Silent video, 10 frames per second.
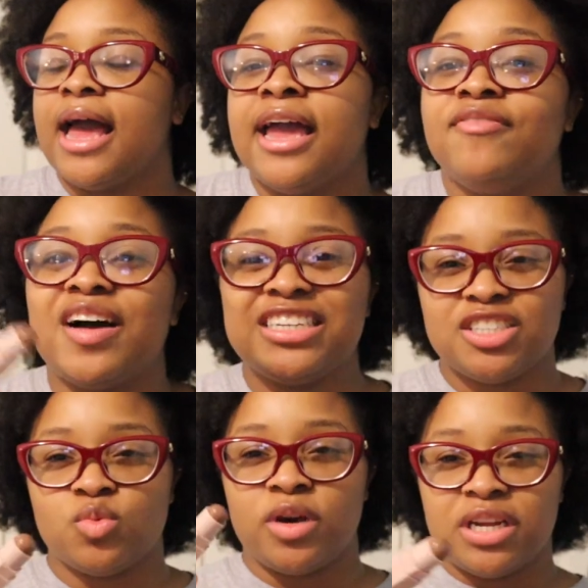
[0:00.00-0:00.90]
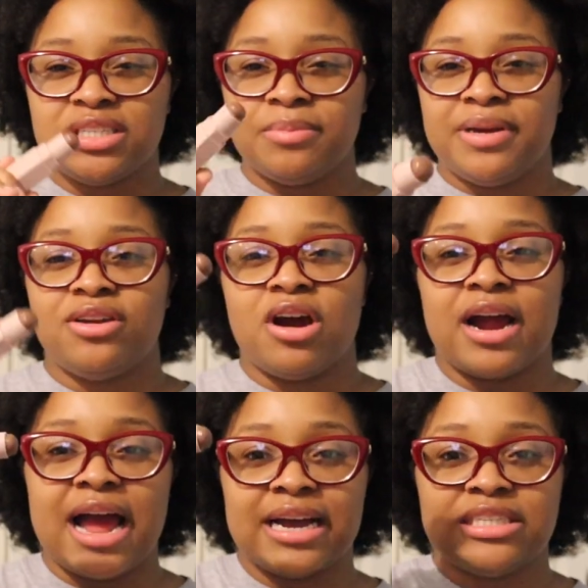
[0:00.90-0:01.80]
if i just wanted to be
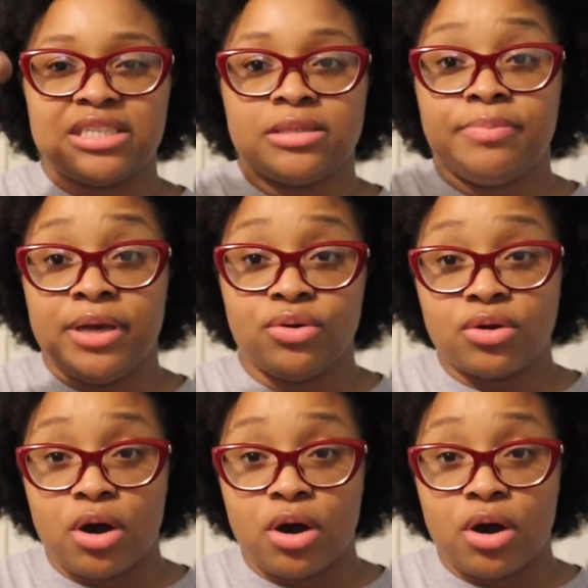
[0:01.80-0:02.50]
darker i could just build